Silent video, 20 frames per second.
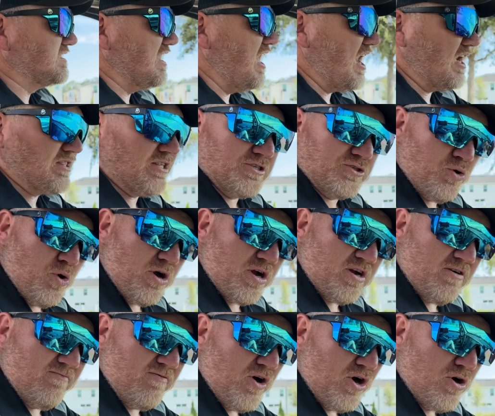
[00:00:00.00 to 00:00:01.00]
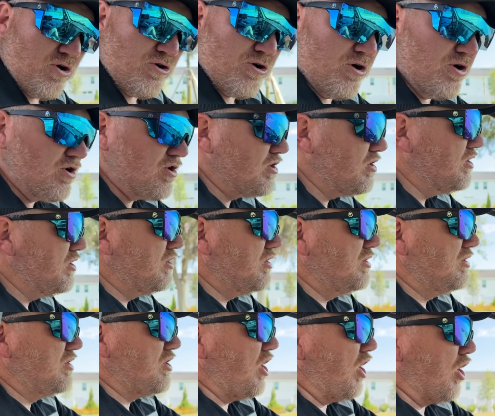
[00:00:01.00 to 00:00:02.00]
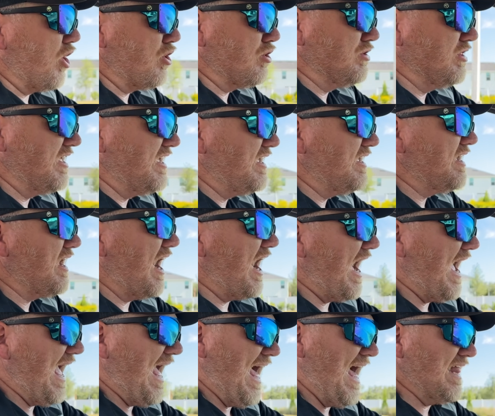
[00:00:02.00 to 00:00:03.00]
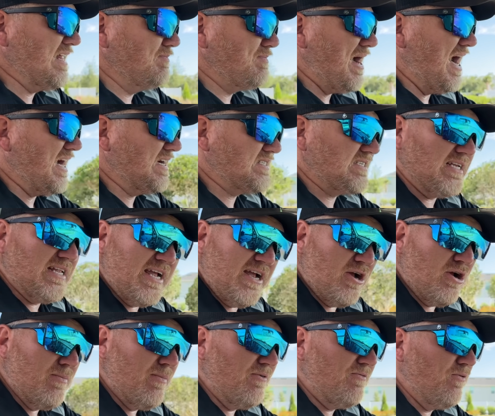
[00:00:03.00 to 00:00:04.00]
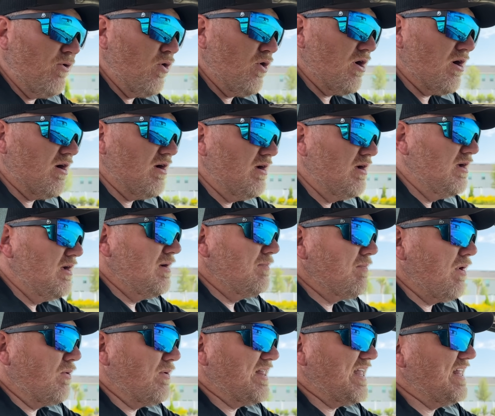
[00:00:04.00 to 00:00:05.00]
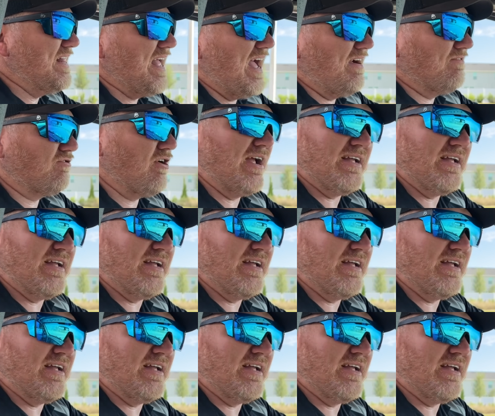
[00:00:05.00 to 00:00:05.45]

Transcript: lock the torque converter early. I had a box in here before, but we didn't have